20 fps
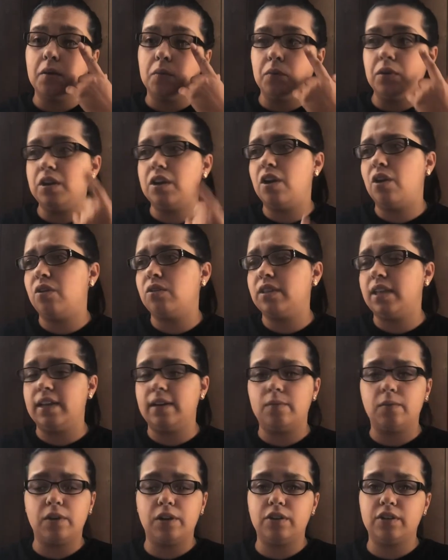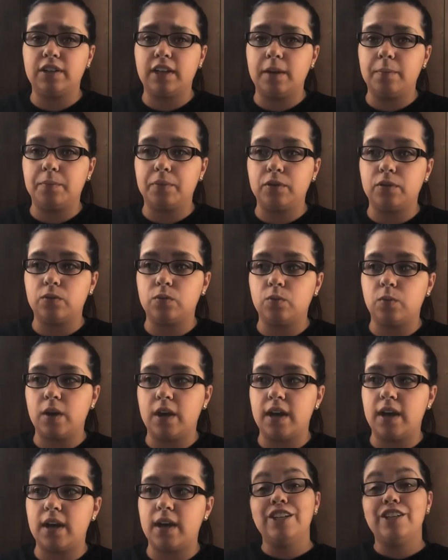We know, like, when her diaper's
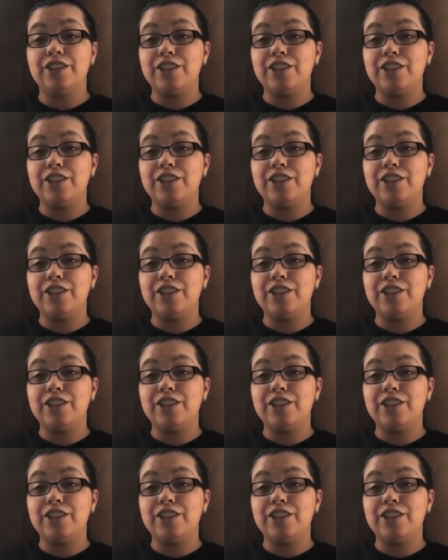wet.